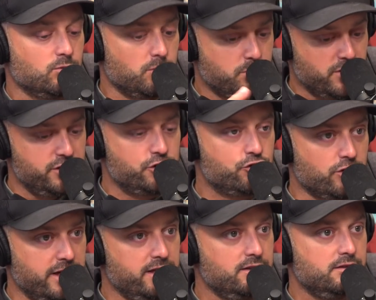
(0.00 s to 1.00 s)
We're pretty
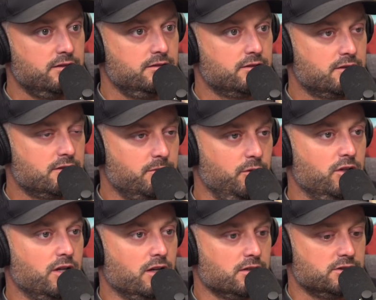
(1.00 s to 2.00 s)
straight
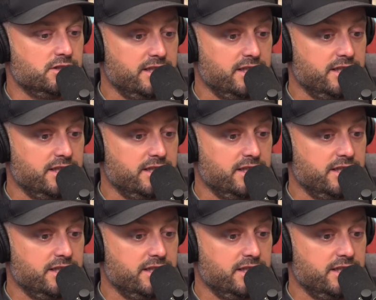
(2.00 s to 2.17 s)
community college.